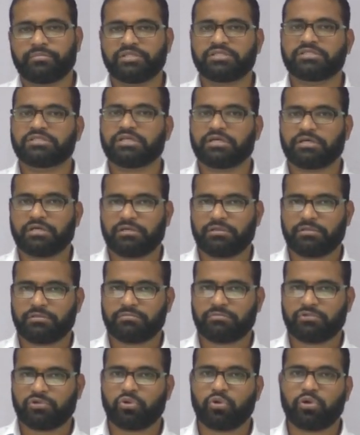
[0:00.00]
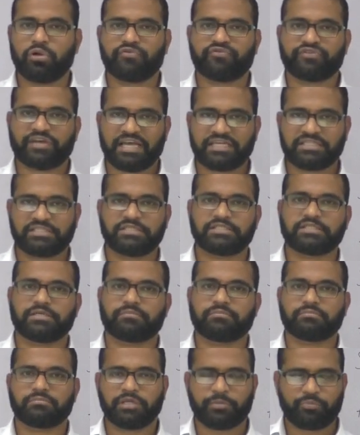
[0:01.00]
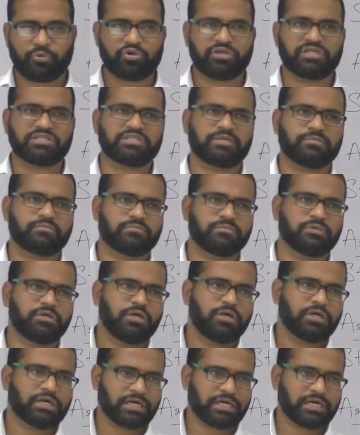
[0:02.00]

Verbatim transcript: means the role of casteism nepotism